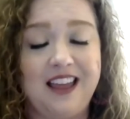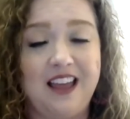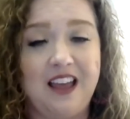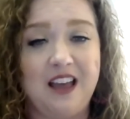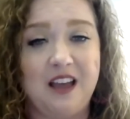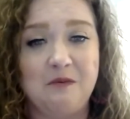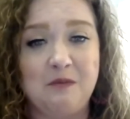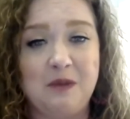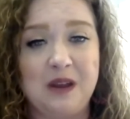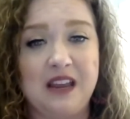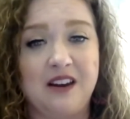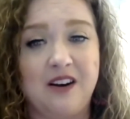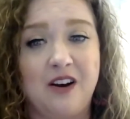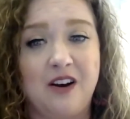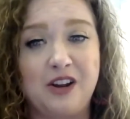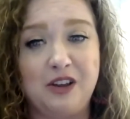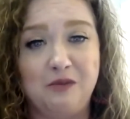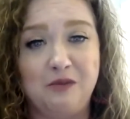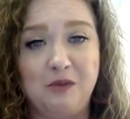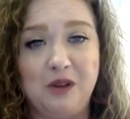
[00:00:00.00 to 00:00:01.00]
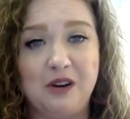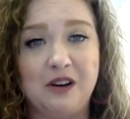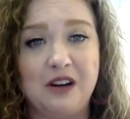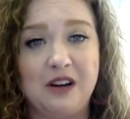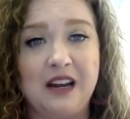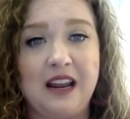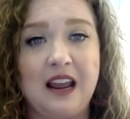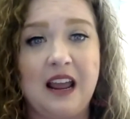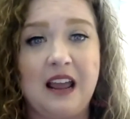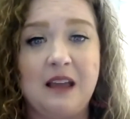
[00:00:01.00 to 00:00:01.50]
in our
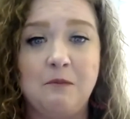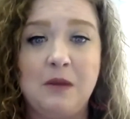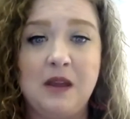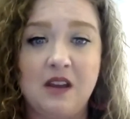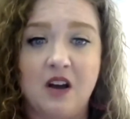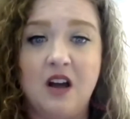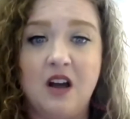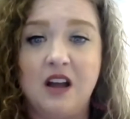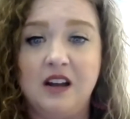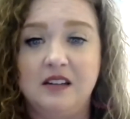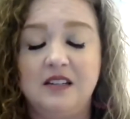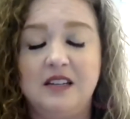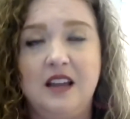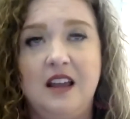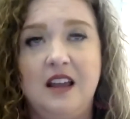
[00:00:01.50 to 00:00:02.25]
community and beyond.